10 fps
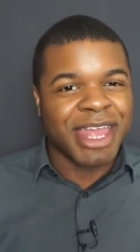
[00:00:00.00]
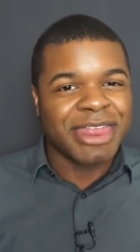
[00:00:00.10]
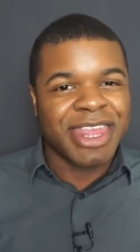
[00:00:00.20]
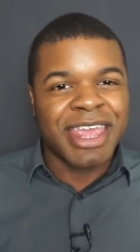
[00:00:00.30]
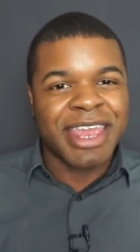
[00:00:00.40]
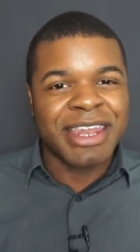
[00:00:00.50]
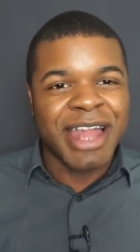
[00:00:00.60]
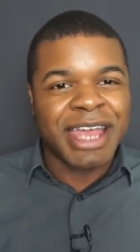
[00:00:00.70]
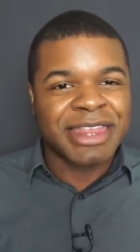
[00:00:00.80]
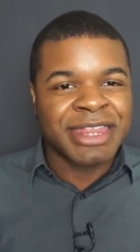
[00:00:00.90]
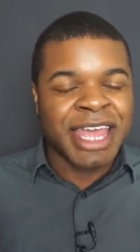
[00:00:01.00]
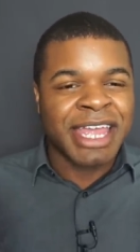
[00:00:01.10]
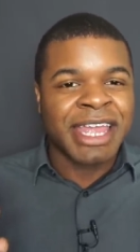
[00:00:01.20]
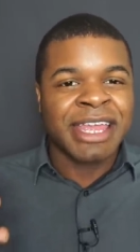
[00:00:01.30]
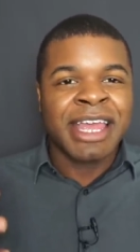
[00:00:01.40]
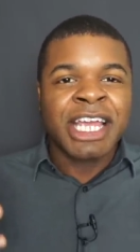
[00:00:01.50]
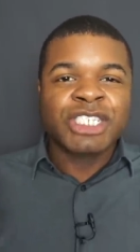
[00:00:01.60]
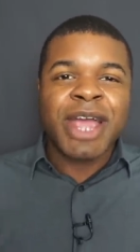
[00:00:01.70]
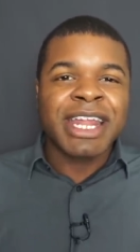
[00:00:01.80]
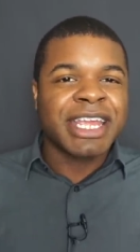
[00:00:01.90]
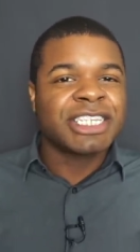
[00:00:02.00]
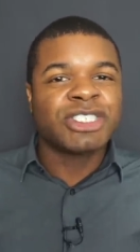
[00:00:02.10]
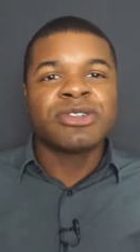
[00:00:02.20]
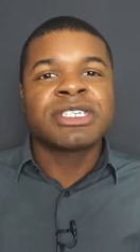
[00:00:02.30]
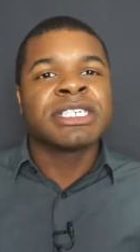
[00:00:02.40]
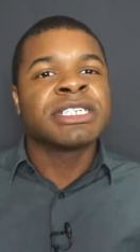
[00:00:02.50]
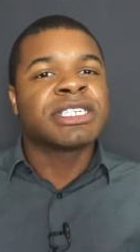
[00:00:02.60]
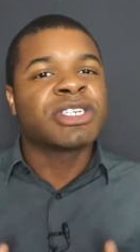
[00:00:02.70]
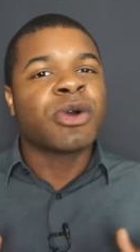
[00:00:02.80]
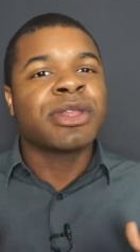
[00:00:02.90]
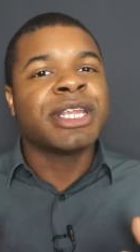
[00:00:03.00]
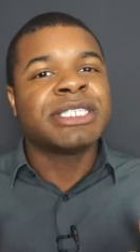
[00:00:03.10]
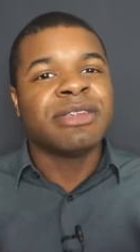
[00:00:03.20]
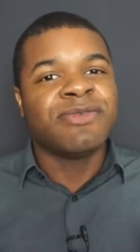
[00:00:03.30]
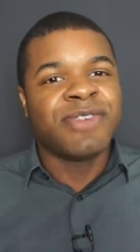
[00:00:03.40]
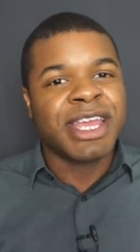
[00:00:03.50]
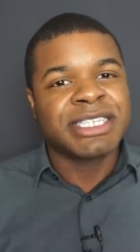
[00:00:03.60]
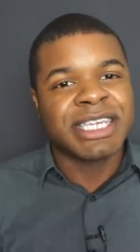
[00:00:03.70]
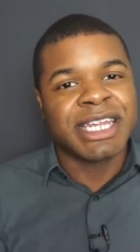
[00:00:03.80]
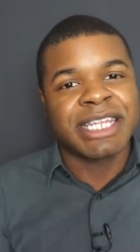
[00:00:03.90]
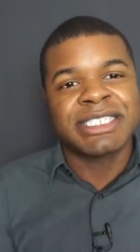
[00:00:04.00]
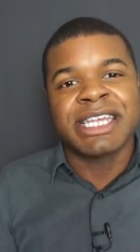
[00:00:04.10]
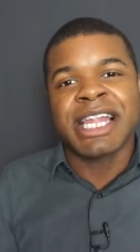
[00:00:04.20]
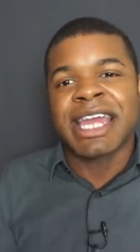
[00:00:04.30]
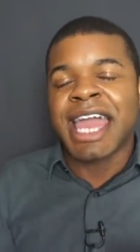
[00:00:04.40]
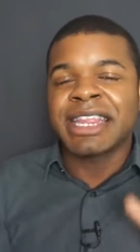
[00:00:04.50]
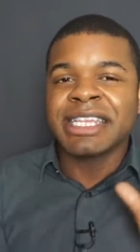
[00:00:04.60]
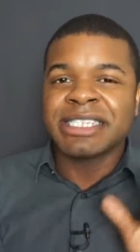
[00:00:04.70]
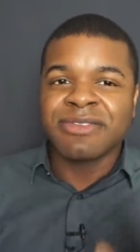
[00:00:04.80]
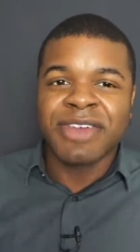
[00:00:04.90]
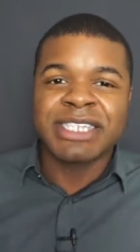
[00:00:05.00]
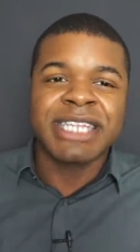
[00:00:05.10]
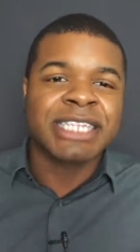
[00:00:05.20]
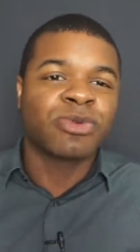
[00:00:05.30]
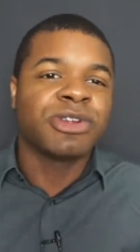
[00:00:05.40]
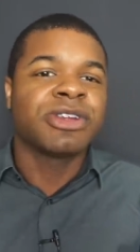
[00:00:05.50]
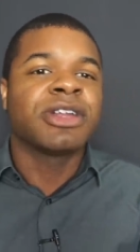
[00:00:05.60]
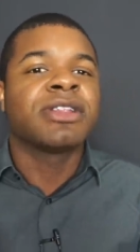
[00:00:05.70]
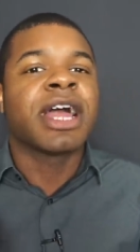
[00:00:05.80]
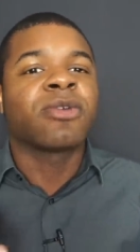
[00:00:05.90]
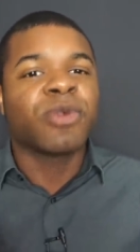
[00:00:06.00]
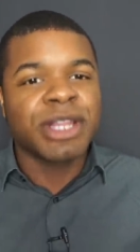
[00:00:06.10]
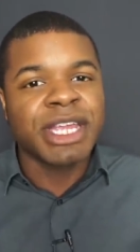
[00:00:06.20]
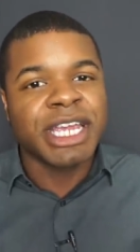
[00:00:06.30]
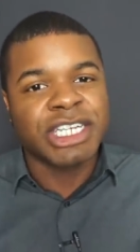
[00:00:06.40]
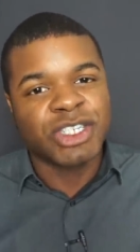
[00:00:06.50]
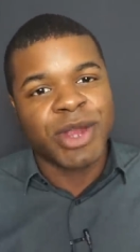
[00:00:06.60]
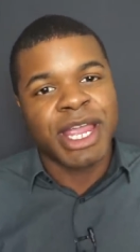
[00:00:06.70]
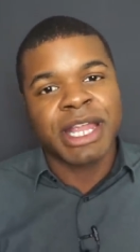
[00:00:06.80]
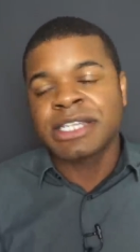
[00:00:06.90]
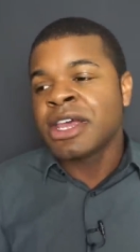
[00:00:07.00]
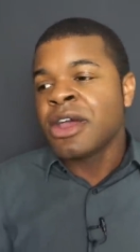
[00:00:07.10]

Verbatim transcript: And then like they try to get you to, to go to these events and they say like at these events that's where you're gonna like really get trained